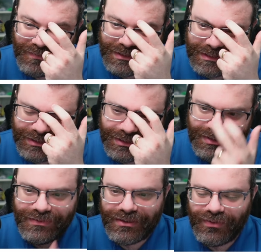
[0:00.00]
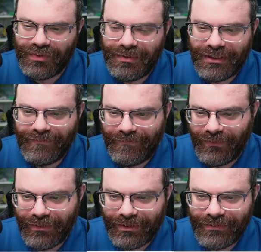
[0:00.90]
ones that just use a grouping of
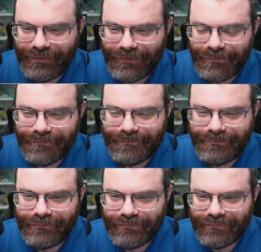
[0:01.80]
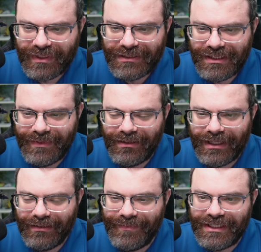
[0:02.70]
4. So let me
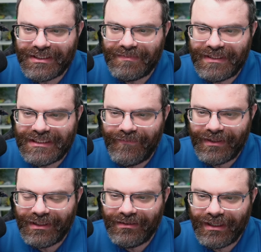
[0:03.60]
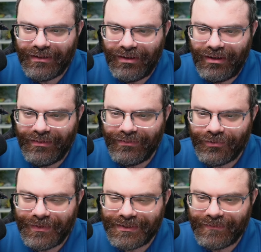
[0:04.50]
look let me just specifically look at all the
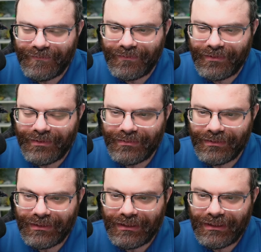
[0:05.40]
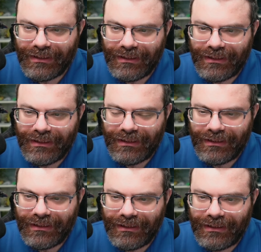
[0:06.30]
groupings of 4.
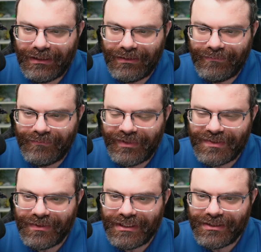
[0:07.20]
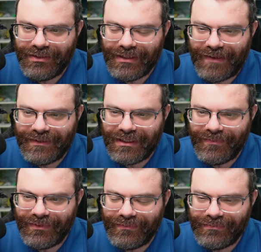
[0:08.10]
Um, this one doesn't have a
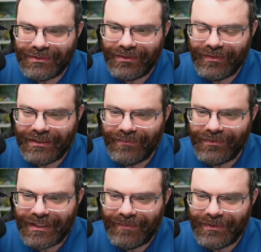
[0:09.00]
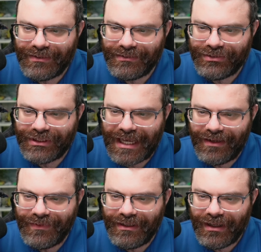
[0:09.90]
W, so that won't happen.
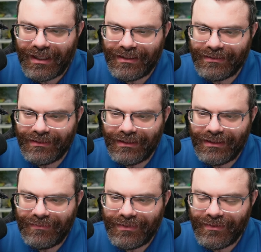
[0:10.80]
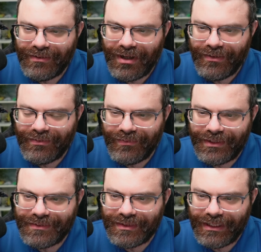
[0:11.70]
Chat we got. Are there other
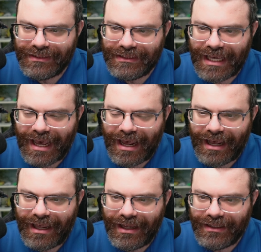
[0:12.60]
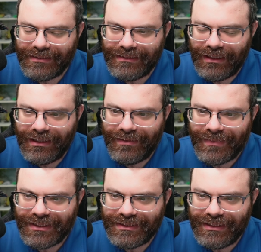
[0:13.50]
ones like Tad? I'm
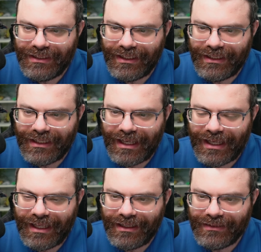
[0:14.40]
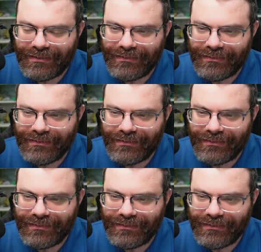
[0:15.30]
not seeing it. Hat.